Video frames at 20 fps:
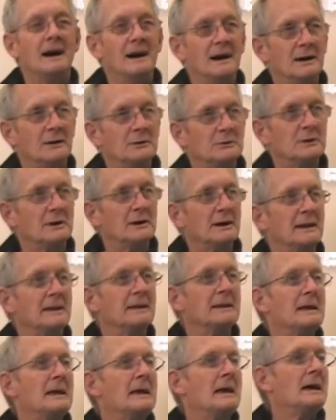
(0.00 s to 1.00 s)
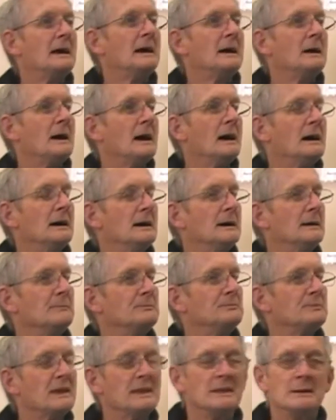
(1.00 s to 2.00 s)
Ah, right. Um,
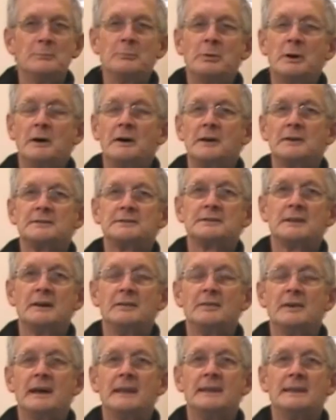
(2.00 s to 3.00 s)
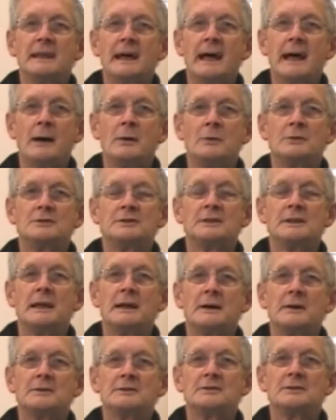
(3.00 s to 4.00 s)
in the past, I've had hours and
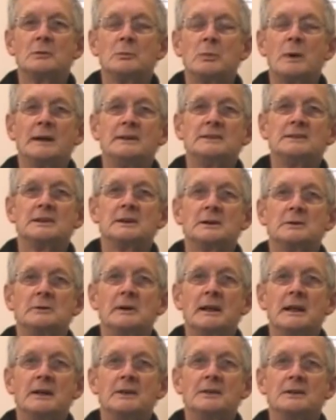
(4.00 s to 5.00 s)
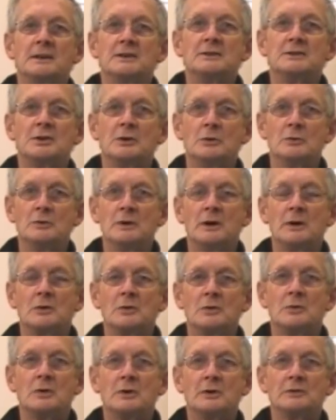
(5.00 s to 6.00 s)
hours of waiting around in two
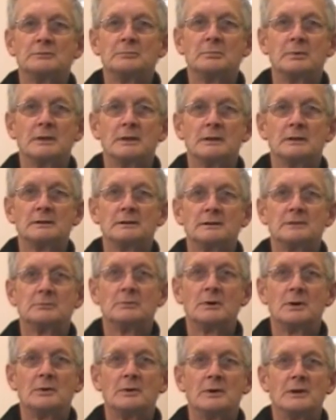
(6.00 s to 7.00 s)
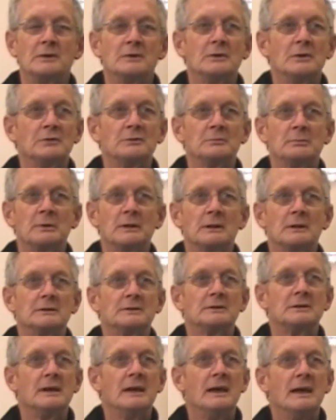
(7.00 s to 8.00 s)
local hospitals, well-known
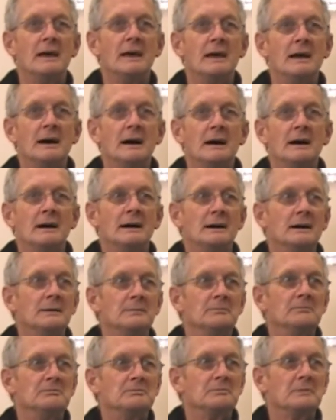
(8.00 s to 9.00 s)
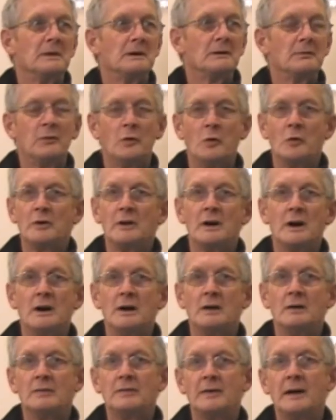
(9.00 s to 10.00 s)
hospitals. Um, four and a
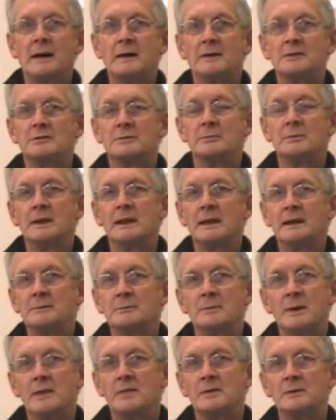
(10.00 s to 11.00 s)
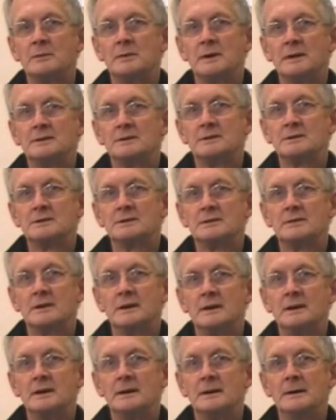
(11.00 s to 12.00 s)
half hours of a late mother once
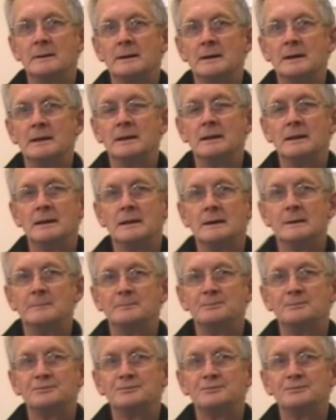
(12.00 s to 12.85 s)
uh, in um,